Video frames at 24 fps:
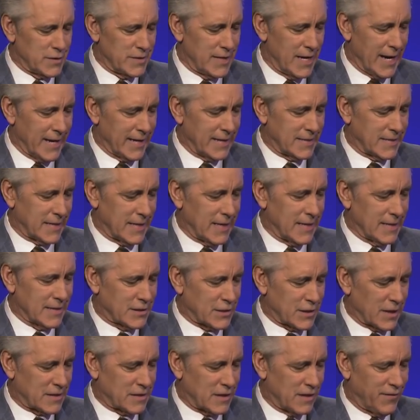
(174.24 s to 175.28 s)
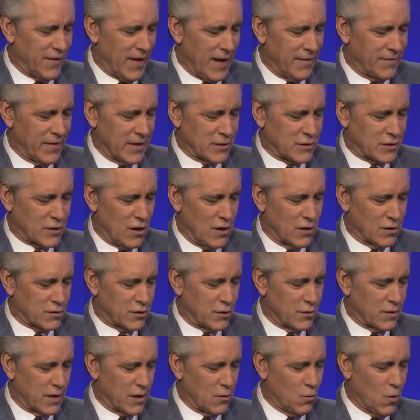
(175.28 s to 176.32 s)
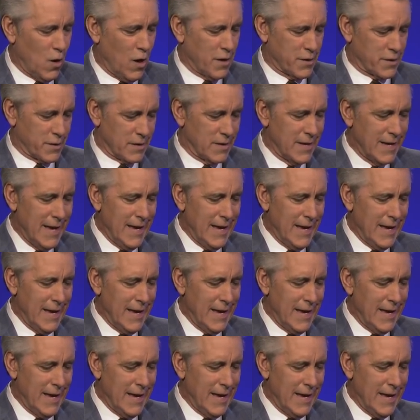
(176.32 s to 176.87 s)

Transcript: 1965 hit song Dirty Water